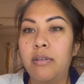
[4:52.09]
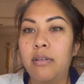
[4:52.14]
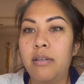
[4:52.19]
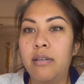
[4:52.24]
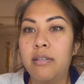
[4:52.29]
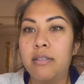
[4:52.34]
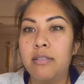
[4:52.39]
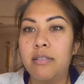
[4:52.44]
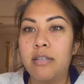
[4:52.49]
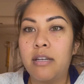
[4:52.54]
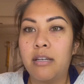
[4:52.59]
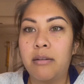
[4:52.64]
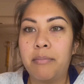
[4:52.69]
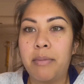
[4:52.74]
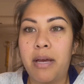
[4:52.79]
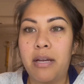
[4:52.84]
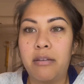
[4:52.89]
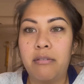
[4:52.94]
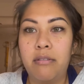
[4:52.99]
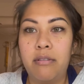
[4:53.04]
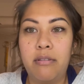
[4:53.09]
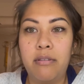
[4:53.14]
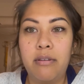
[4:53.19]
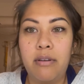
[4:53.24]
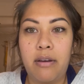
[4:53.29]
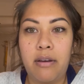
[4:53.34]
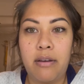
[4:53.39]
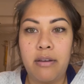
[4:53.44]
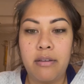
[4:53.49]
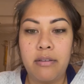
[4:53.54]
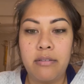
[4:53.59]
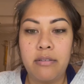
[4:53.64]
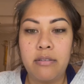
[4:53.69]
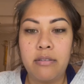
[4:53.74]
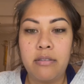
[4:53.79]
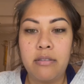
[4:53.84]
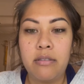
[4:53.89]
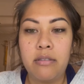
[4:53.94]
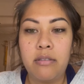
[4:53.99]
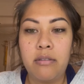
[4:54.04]
and check back with you
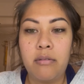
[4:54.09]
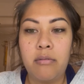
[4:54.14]
guys